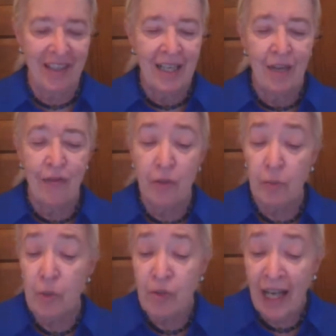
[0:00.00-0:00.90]
A full
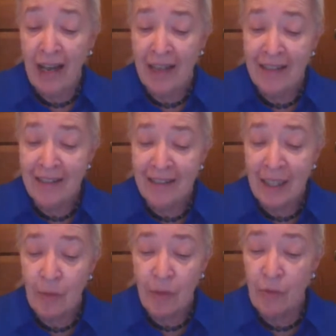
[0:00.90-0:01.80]
moon night,
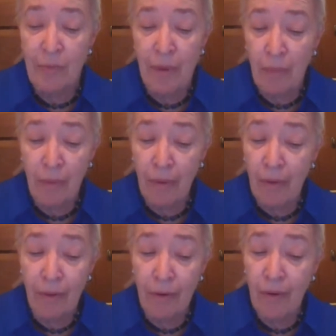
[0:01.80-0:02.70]
they would
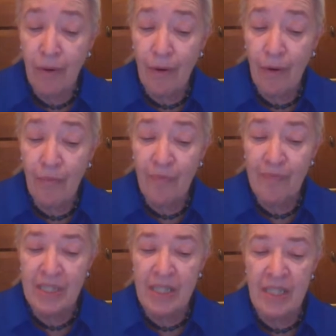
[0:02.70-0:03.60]
remember.
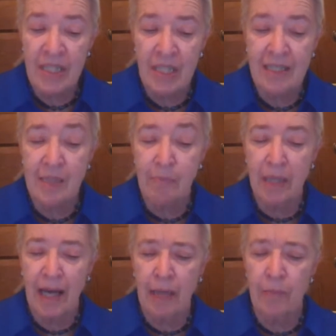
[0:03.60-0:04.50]
Mrs. Slade's
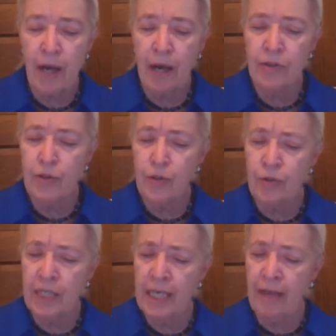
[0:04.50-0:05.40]
black brows
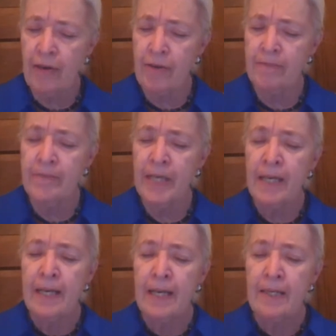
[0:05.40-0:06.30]
grew together,
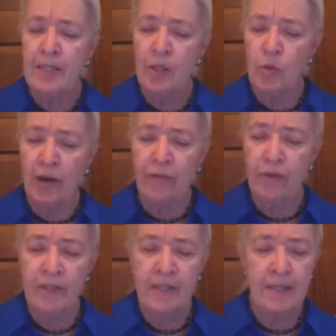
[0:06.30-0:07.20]
as though
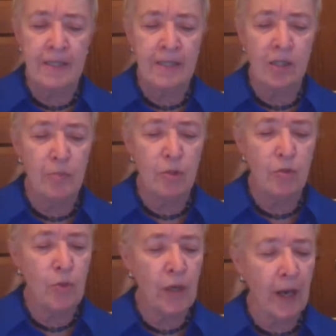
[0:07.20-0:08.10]
references to the
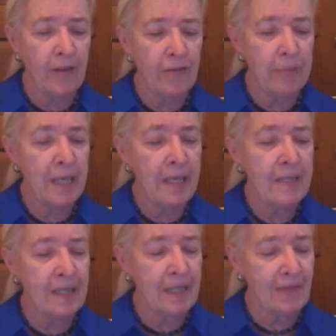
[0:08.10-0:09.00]
moon were out of
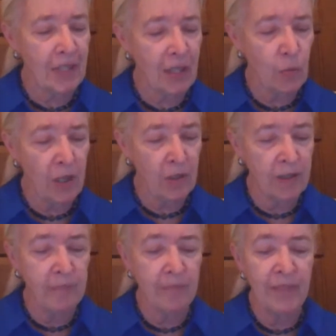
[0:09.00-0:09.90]
place and even
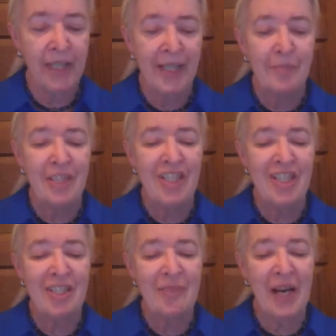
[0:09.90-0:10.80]
unwelcome, but she
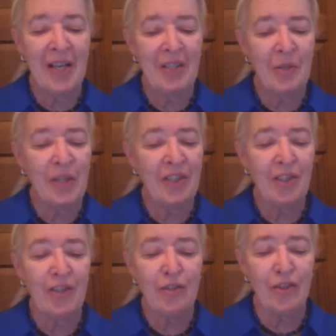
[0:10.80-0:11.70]
smiled away
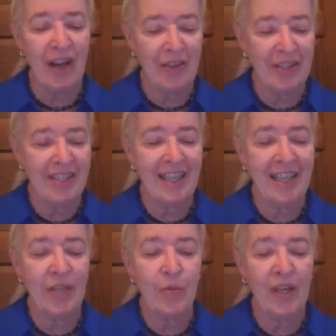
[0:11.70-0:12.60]
her frown as the
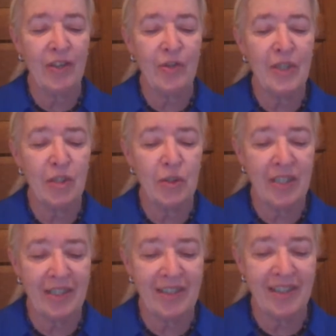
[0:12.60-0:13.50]
head waiter
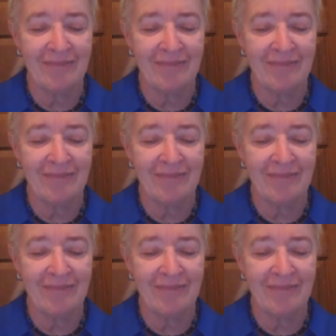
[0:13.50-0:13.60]
retreated.